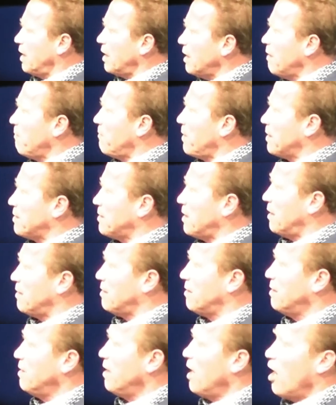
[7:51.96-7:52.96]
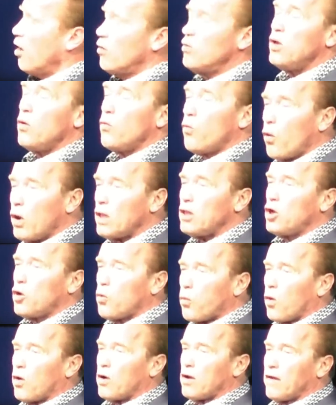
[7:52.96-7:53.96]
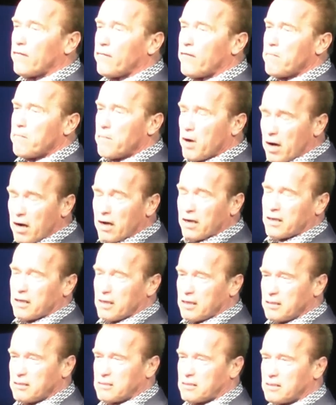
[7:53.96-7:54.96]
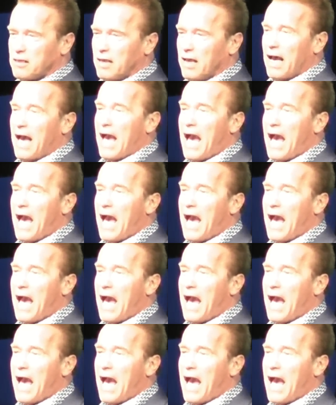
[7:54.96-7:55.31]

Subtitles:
Think about that. Only 1/4 of Americans